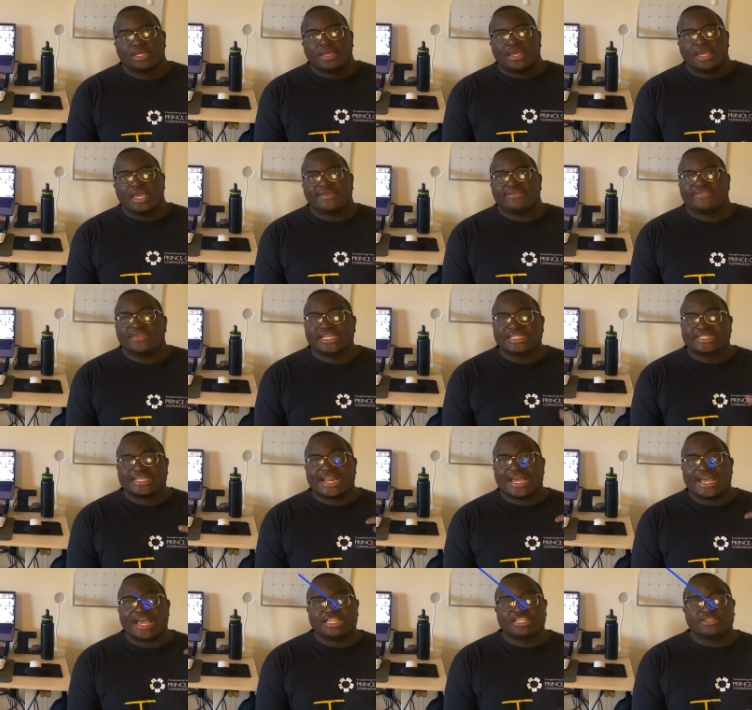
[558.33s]
and things that I
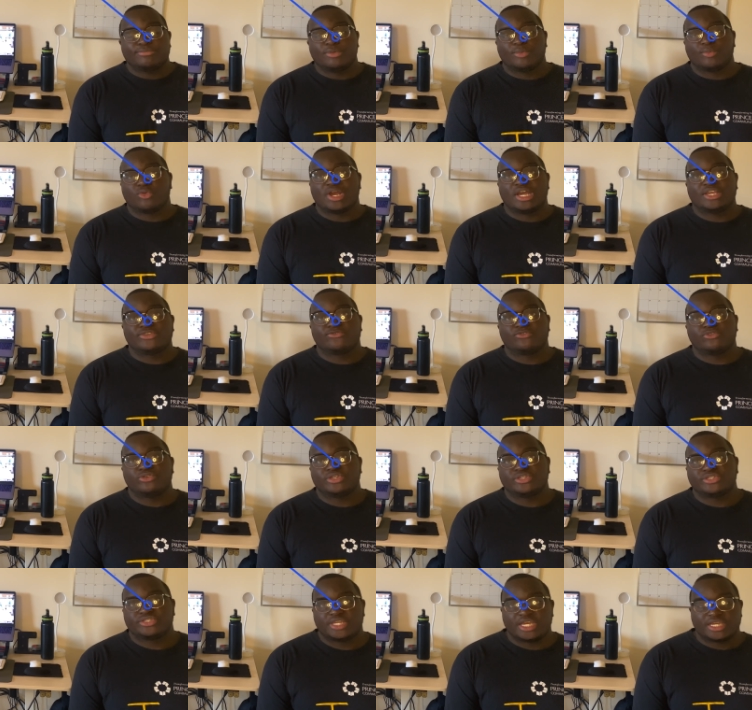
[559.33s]
had to memorize for
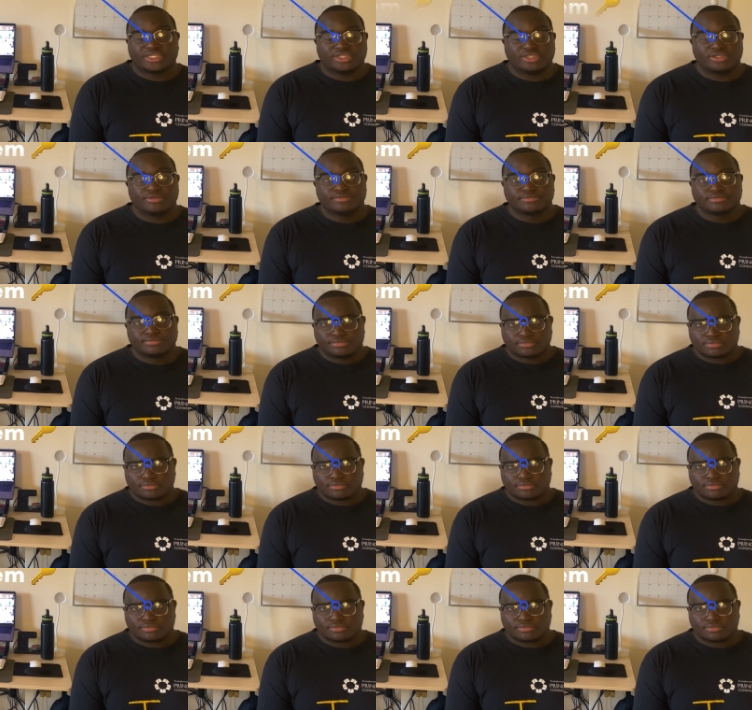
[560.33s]
this section,